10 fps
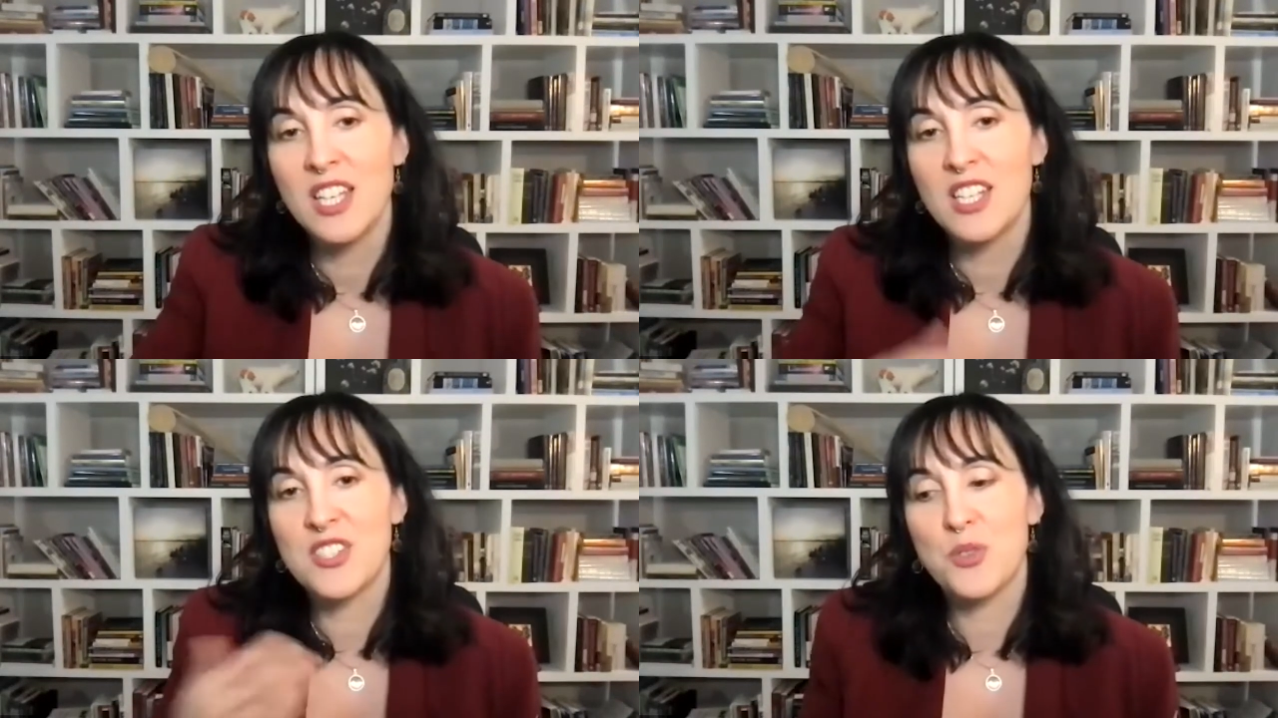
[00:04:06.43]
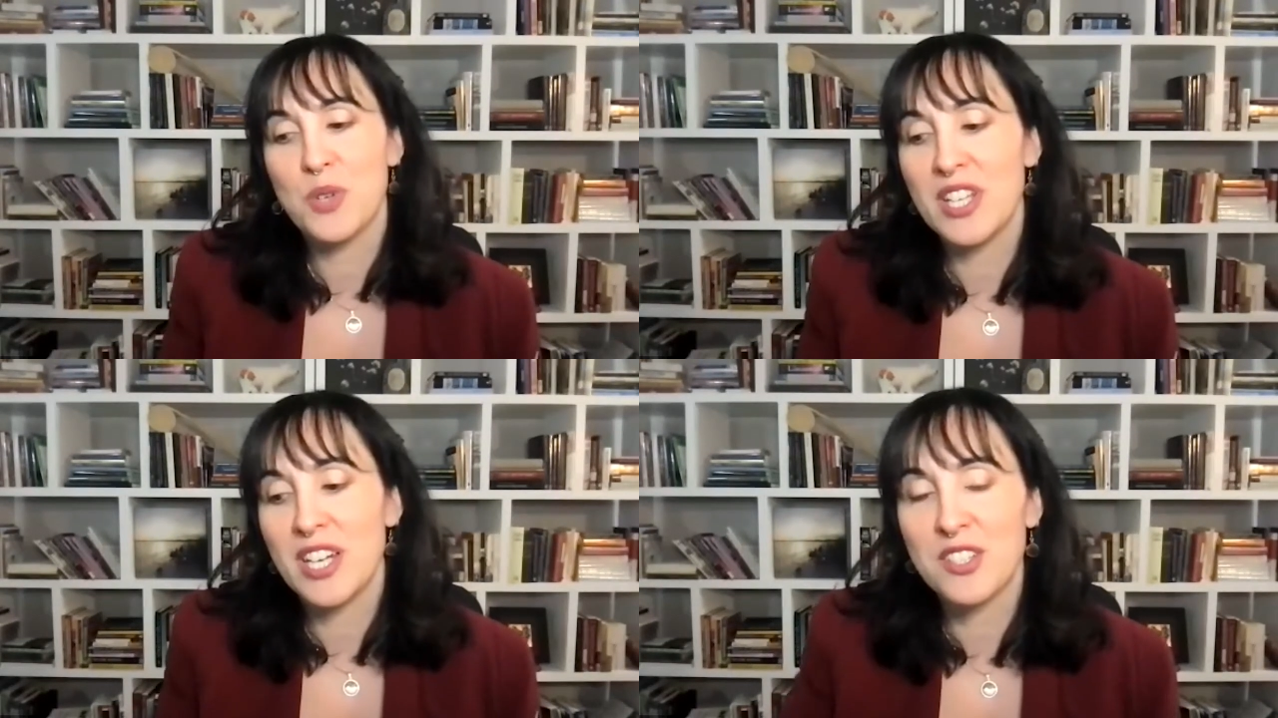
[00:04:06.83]
And so
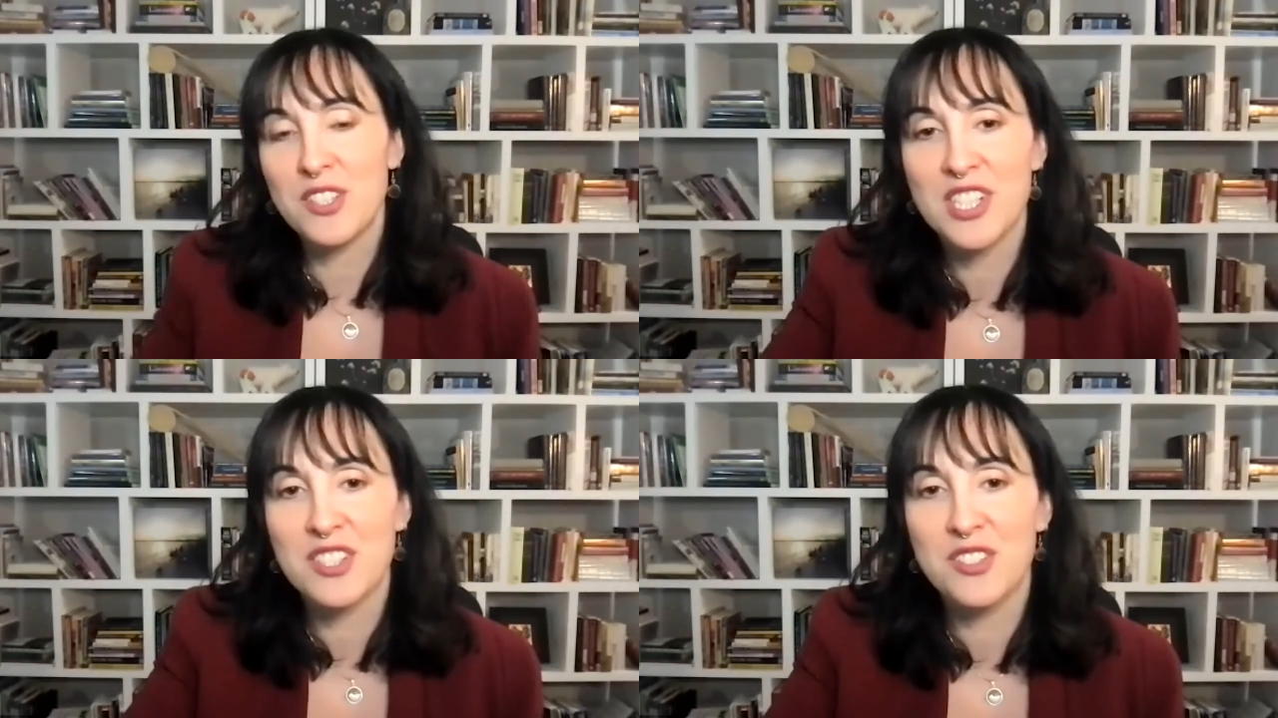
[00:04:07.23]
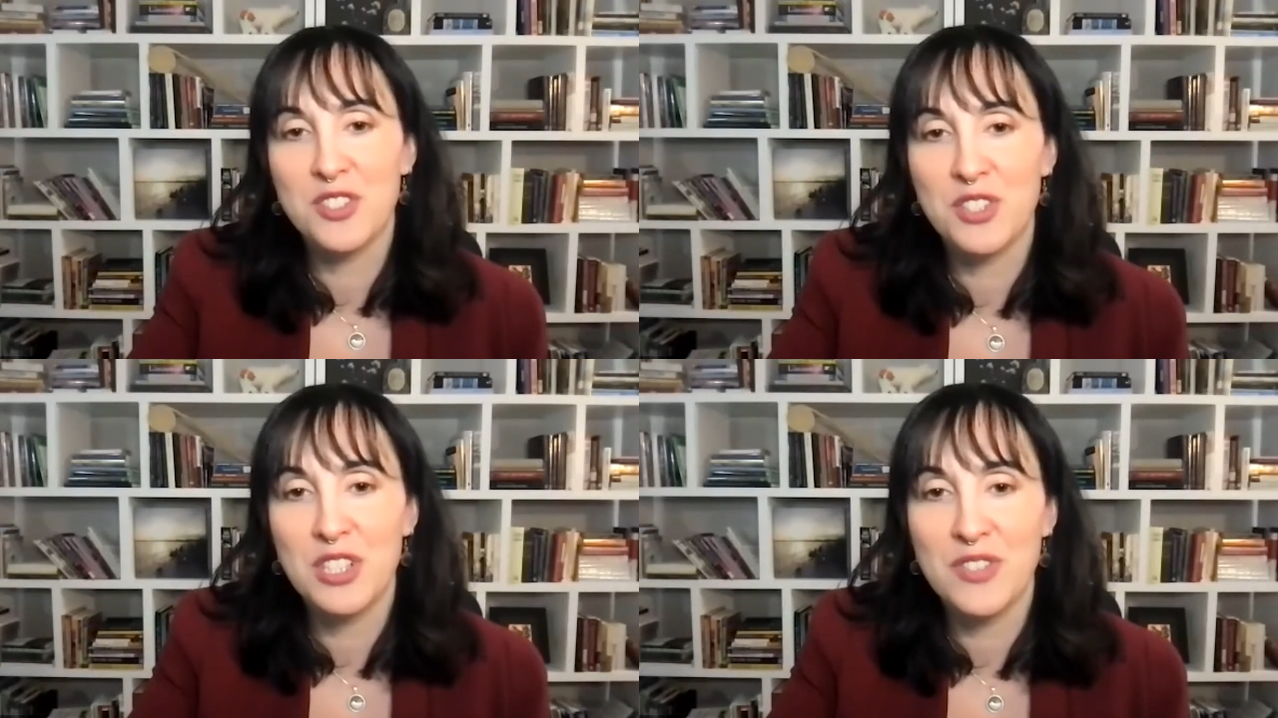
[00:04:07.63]
while ecological
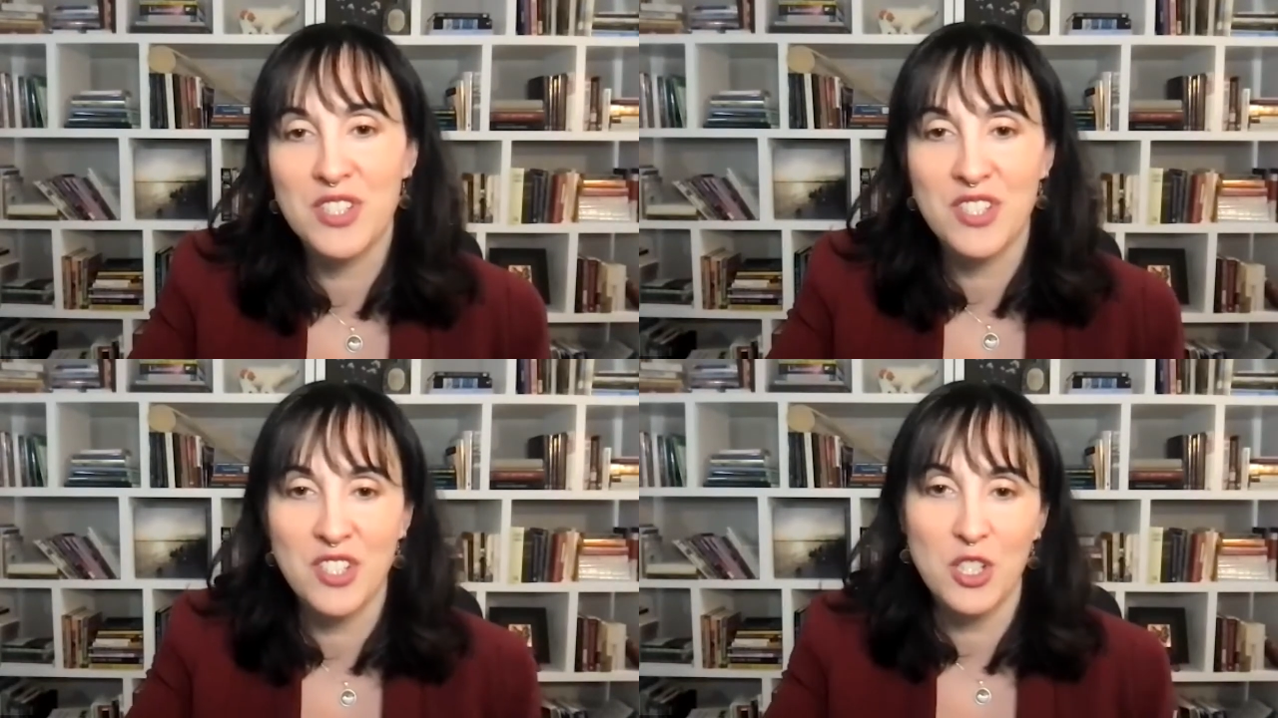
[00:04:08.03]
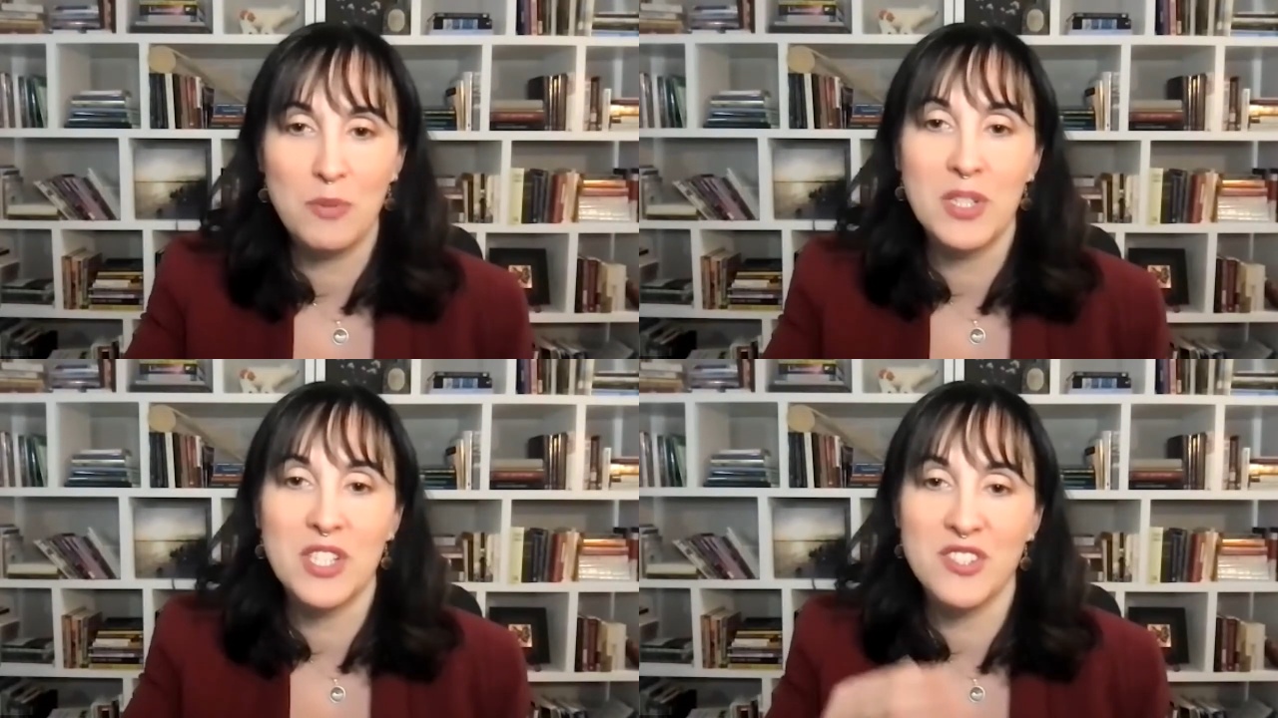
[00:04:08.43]
grief as a
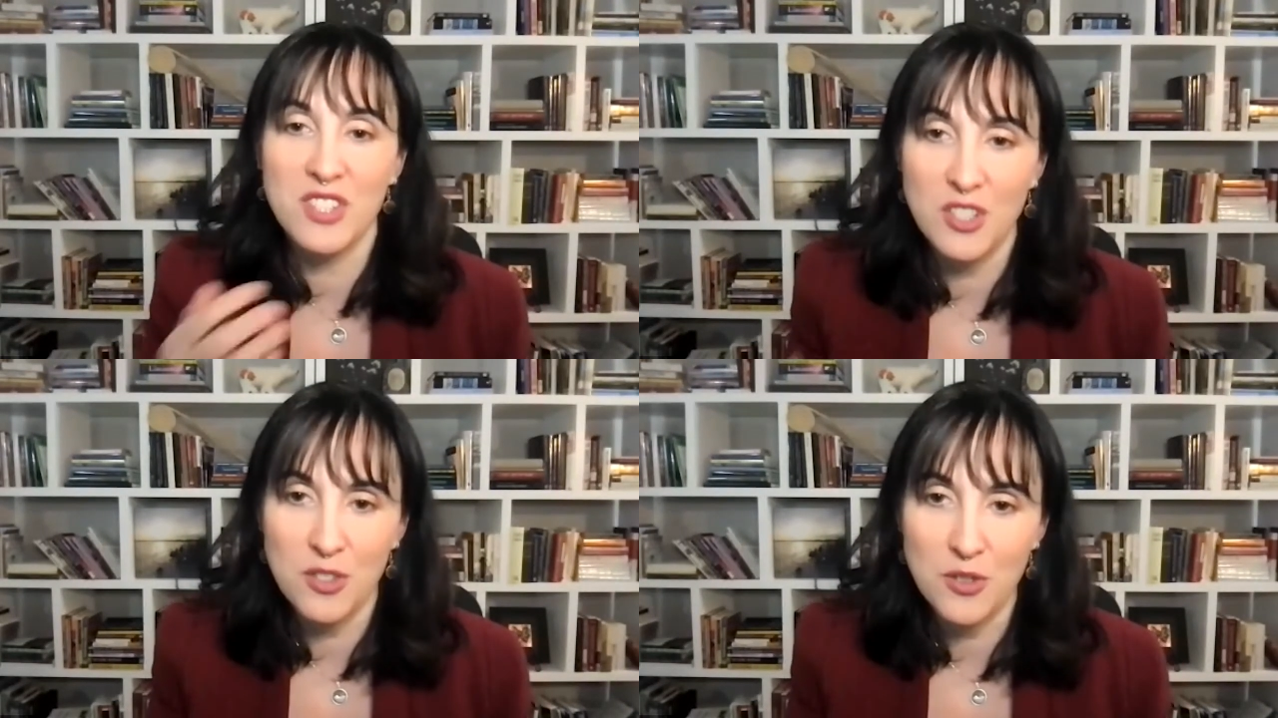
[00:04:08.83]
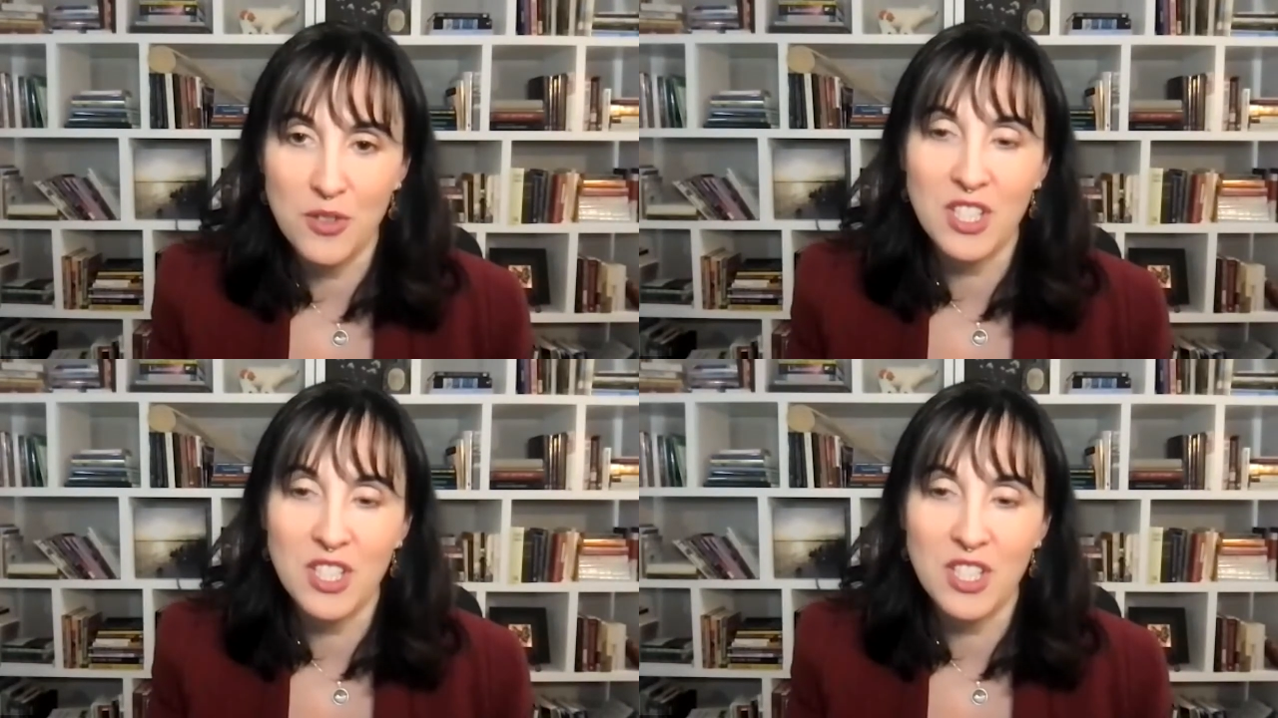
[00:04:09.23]
term is new,